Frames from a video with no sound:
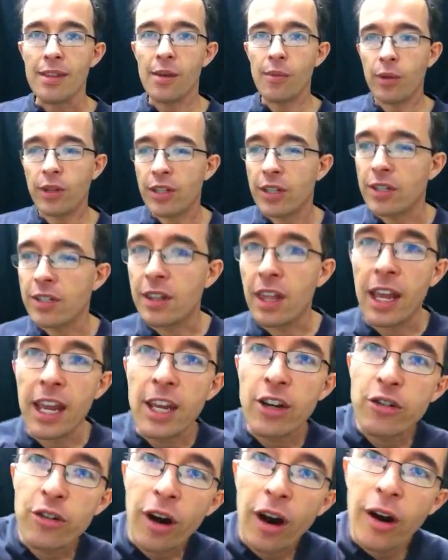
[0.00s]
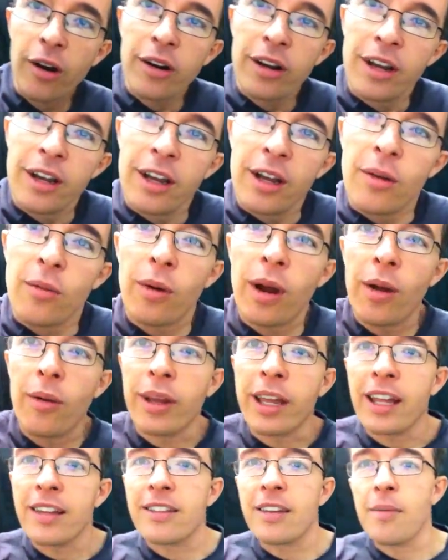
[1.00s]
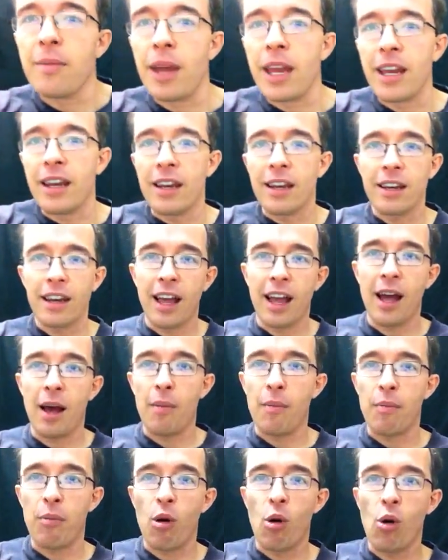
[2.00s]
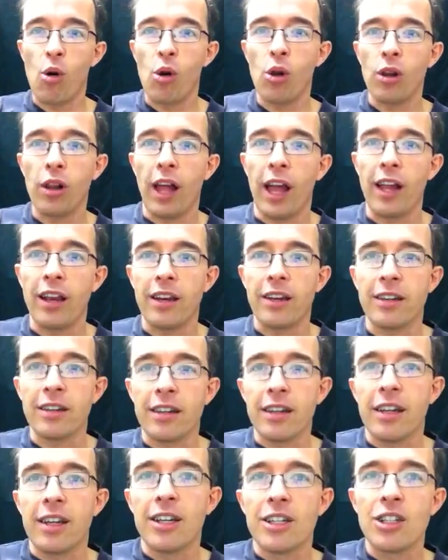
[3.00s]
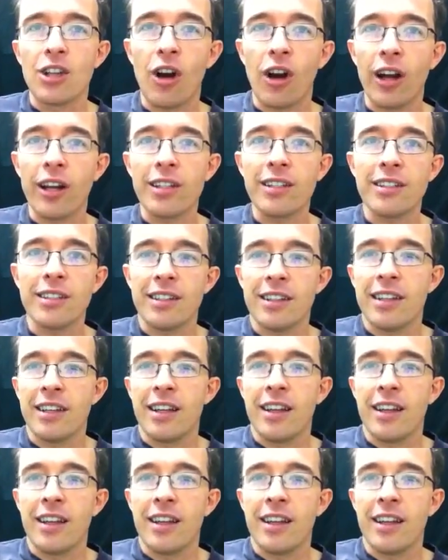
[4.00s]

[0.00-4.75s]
which is the intro where we get to meet Paul and Titus.